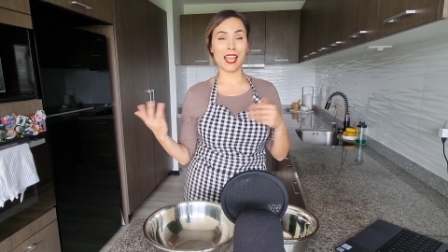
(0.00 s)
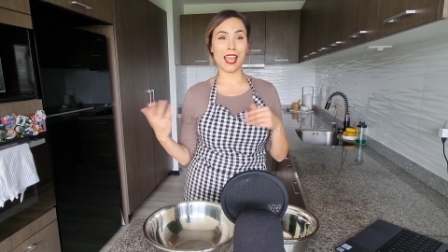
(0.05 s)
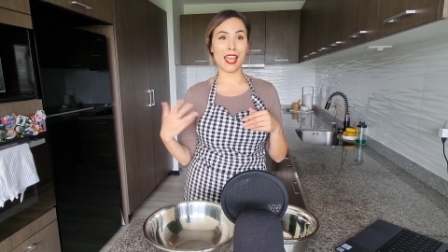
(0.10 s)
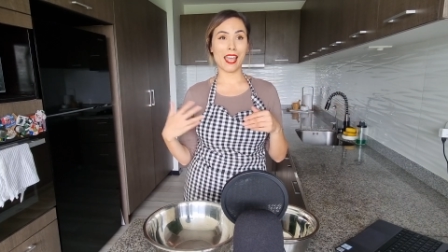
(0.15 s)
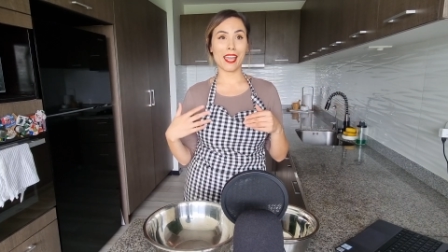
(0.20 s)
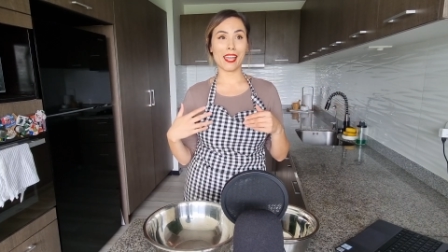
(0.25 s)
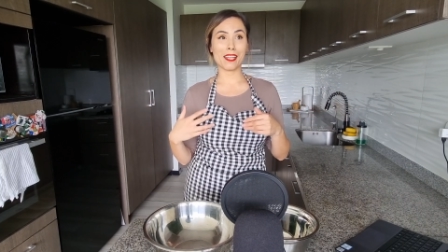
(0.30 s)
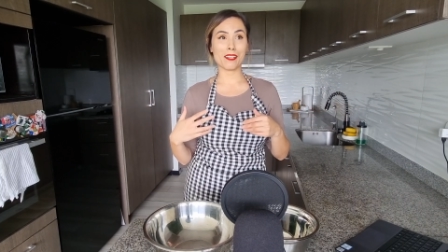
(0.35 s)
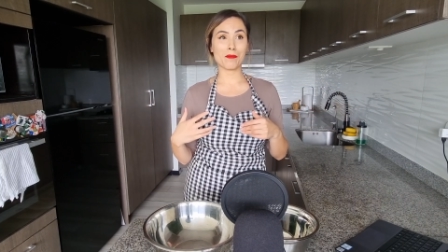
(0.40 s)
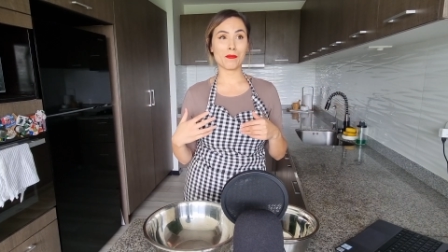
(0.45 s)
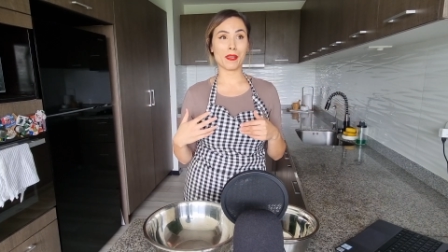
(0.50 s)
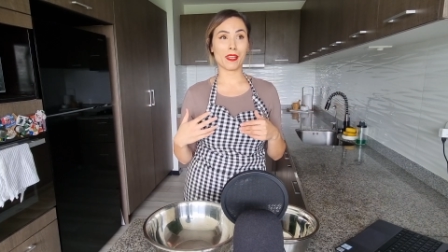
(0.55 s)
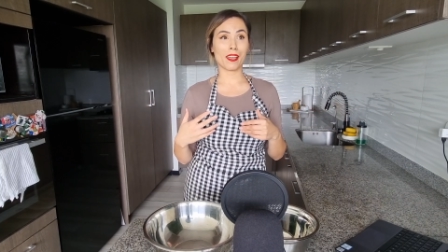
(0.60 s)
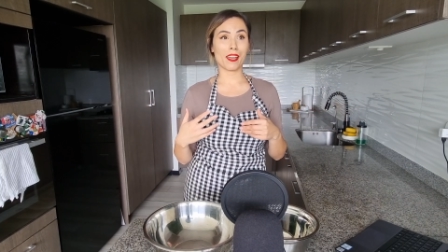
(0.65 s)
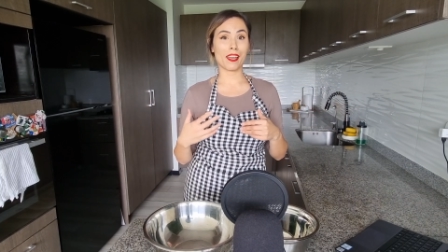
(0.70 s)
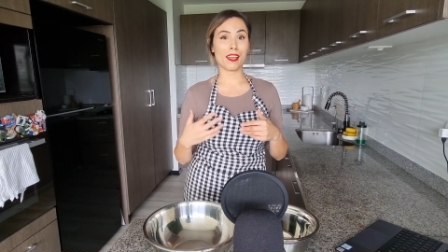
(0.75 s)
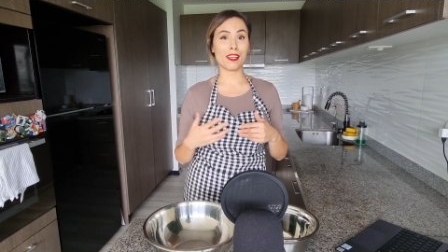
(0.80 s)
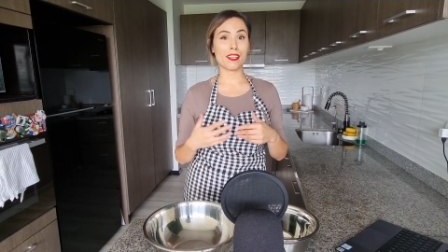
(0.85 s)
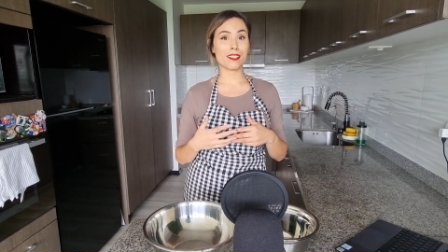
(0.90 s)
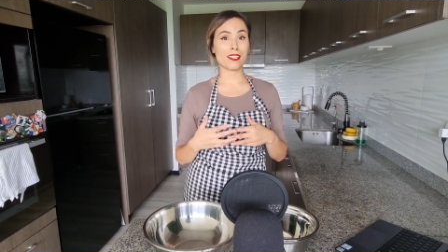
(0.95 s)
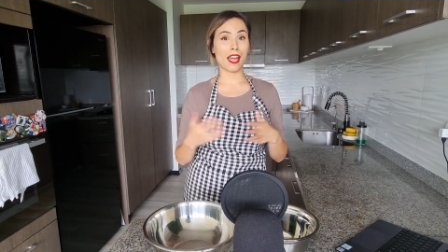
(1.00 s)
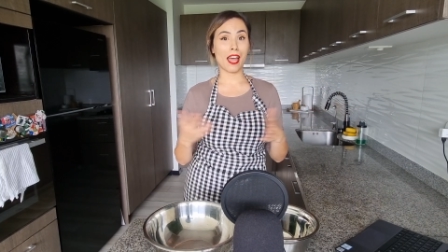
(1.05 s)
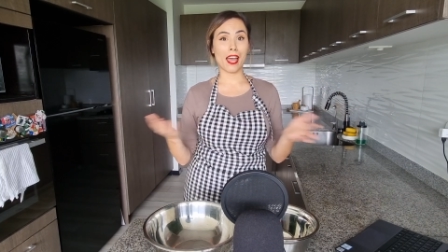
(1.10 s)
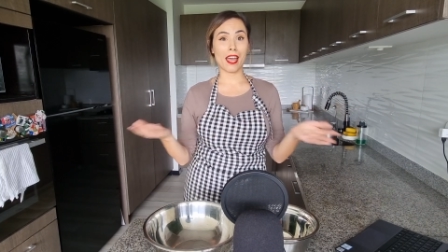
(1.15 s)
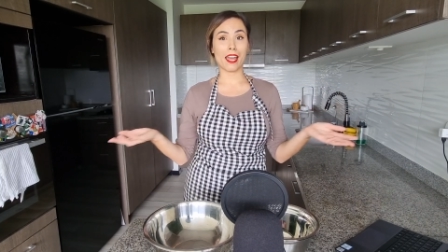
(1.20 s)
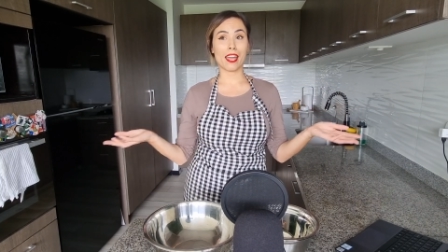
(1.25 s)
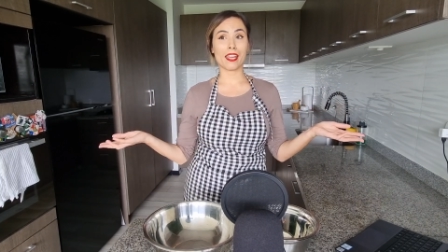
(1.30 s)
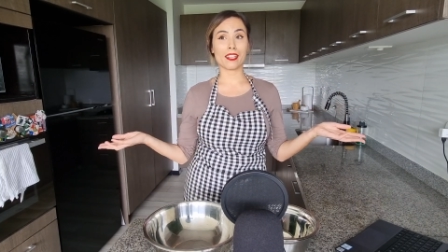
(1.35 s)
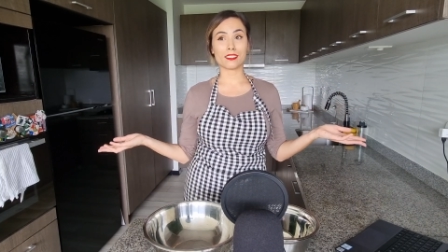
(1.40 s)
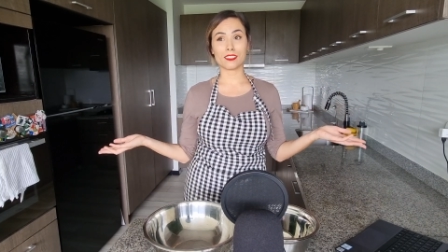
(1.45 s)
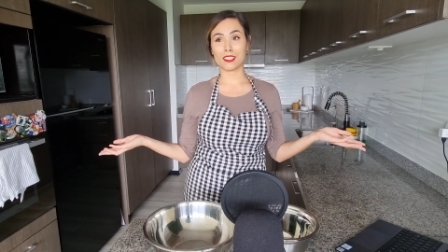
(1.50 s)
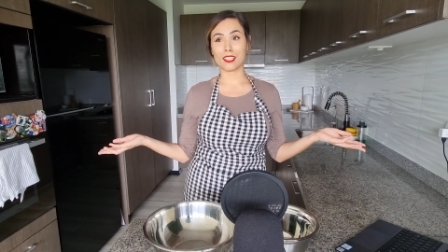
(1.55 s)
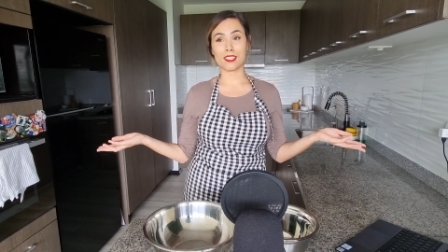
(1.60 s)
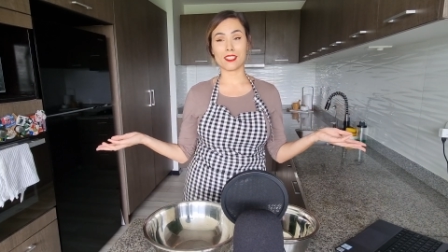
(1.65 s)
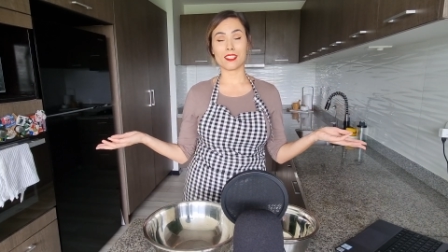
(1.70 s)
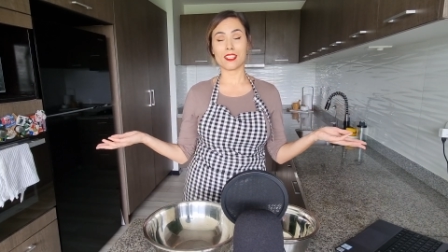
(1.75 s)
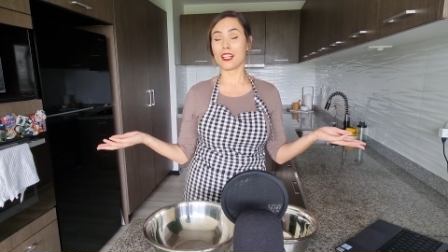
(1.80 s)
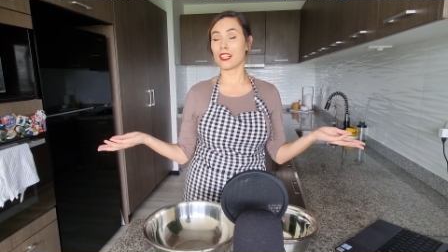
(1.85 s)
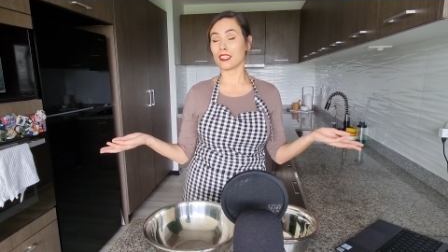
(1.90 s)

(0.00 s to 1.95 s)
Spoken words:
and because I just